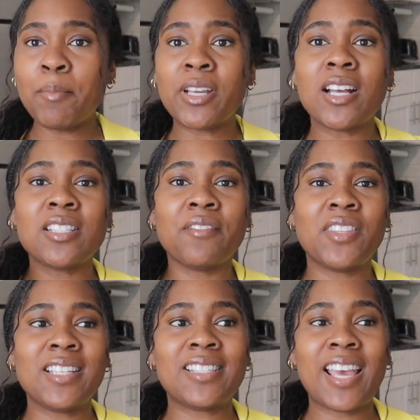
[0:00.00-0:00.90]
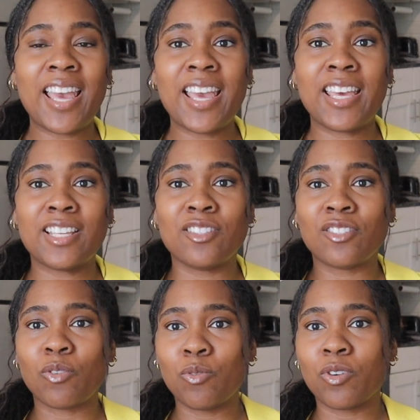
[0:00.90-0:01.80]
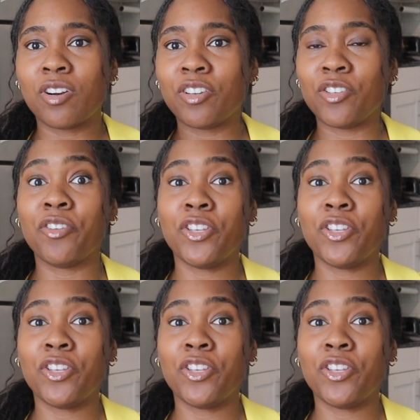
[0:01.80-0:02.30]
and because of these heads, or you know,